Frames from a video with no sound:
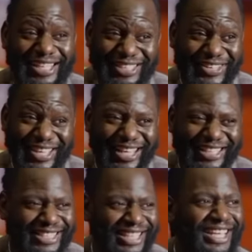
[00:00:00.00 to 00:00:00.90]
So you
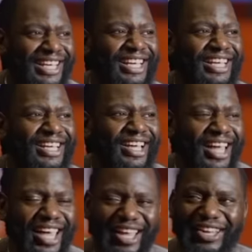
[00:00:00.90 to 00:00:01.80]
get
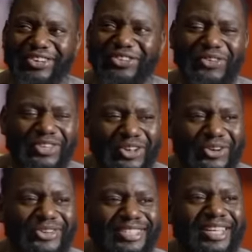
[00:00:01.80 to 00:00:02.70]
two of the
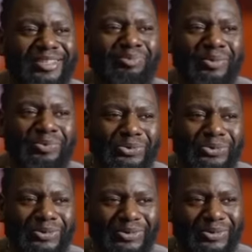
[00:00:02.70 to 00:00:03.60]
closest
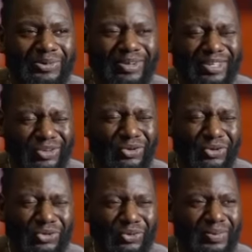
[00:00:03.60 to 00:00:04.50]
people, you
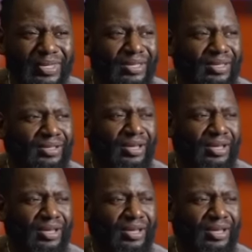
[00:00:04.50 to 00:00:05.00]
know, to me.